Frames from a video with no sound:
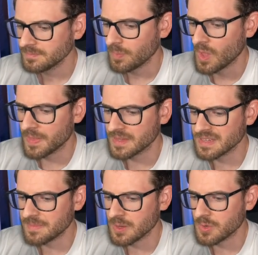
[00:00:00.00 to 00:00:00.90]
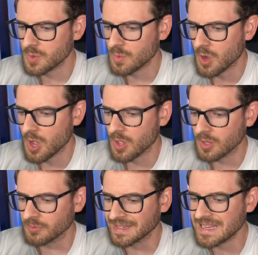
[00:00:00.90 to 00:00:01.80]
And then same thing when you
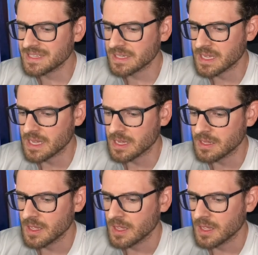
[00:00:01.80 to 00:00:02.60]
release a key,